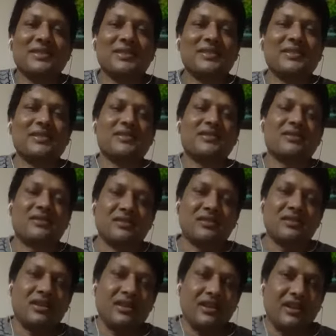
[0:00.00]
This is
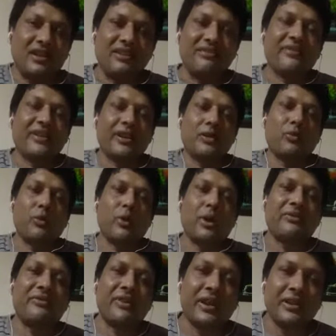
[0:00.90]
a different
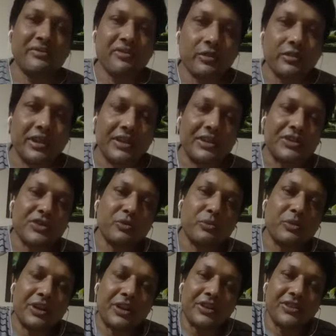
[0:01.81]
Wi-Fi for the
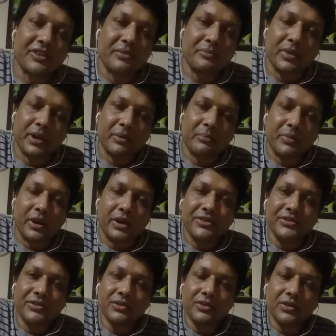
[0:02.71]
instrumentation
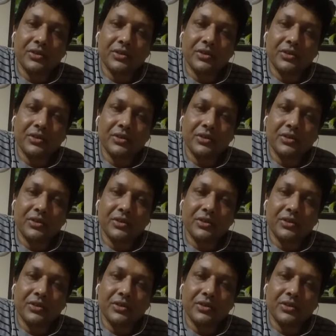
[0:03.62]
purpose.